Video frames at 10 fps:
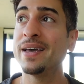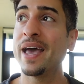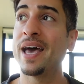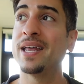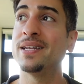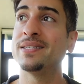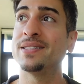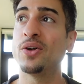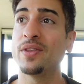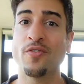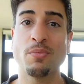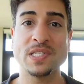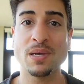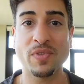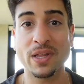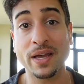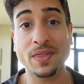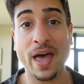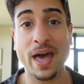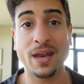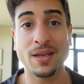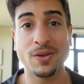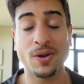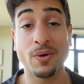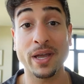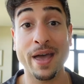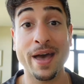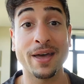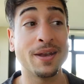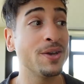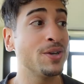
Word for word: And there'll never be something like that, you know, again.